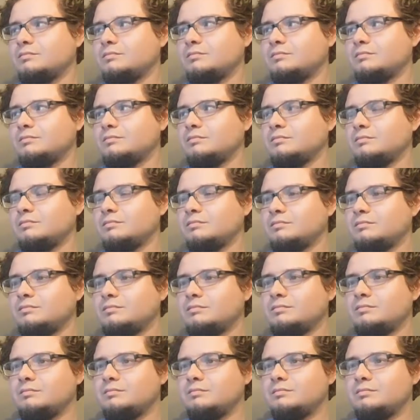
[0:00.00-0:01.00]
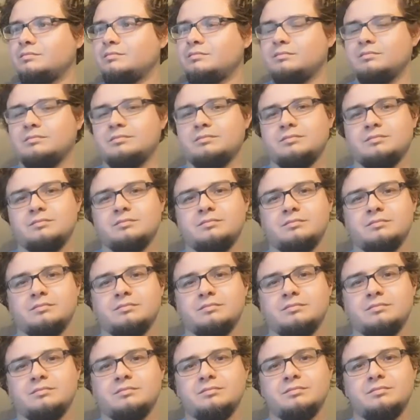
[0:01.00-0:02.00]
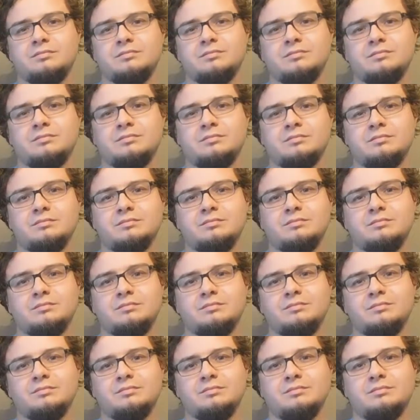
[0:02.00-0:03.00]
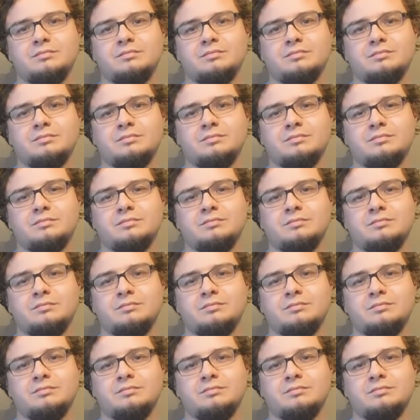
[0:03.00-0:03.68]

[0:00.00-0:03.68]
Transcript: [no speech]